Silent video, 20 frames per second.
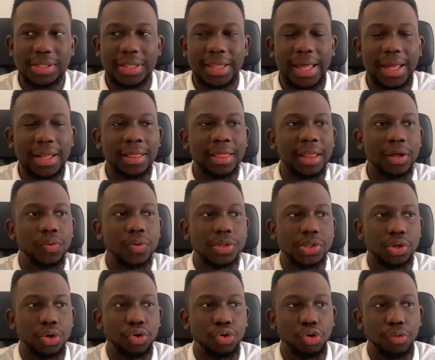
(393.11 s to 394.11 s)
Then there was
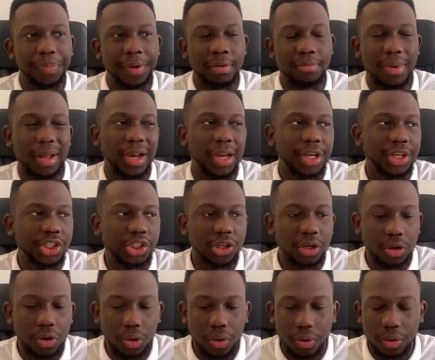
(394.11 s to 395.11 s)
a group in Malaysia
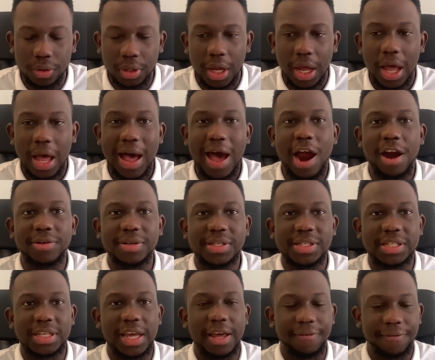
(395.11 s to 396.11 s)
called
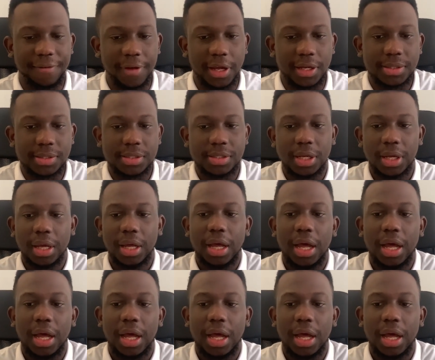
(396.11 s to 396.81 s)
RCFX.